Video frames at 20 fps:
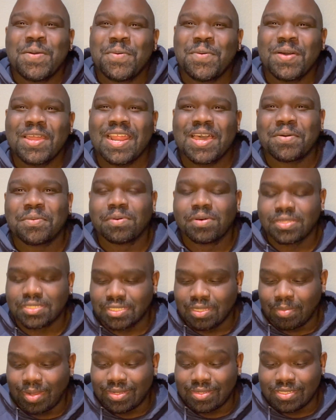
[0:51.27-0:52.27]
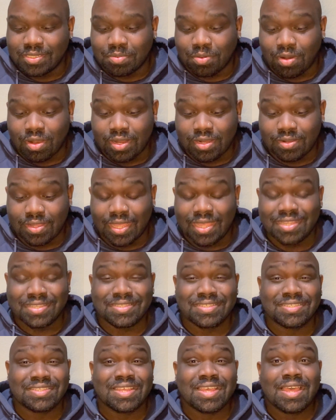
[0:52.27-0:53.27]
what I will say about this party, you guys,
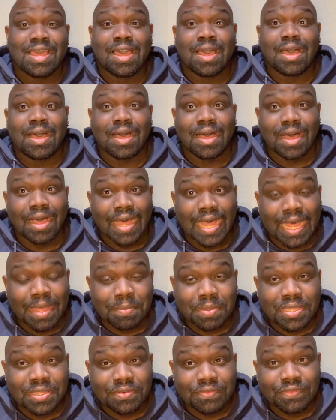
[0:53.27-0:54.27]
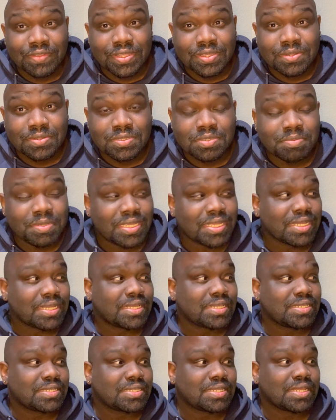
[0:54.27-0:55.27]
is I'm confused
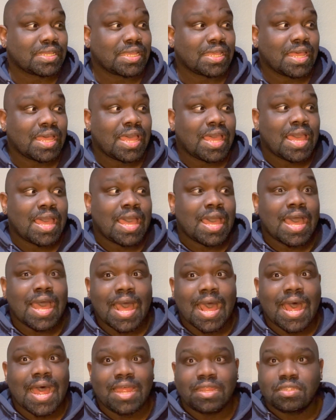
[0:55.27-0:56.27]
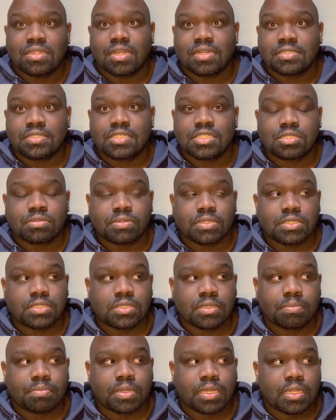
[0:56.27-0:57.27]
because I thought this was
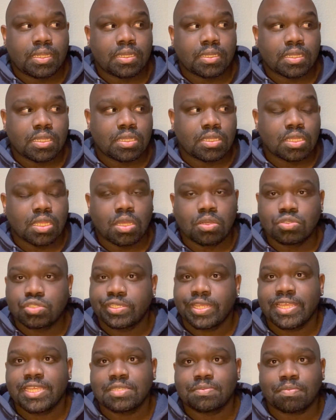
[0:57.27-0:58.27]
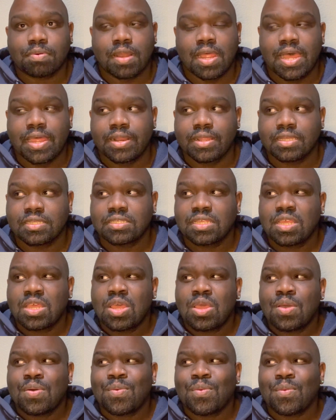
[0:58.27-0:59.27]
to plug Gocha's products.
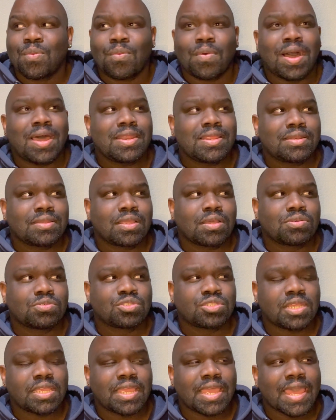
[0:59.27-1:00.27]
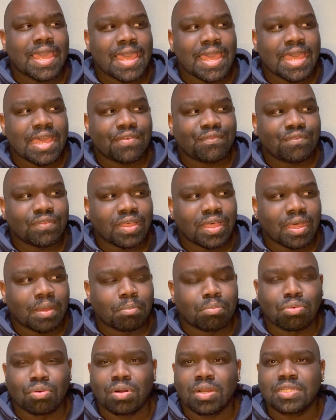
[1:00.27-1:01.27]
Why didn't Gocha have a
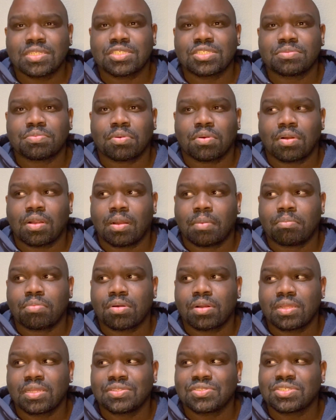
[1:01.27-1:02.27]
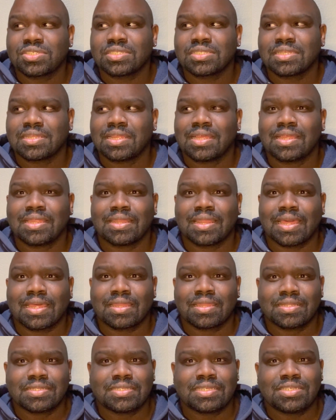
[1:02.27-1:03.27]
brunch, a brunch like
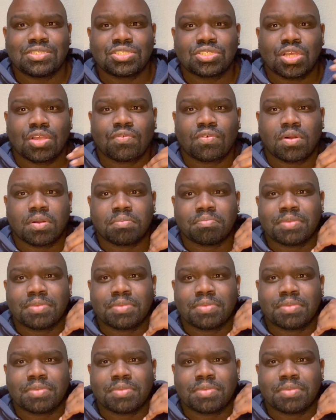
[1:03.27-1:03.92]
Lateasha over on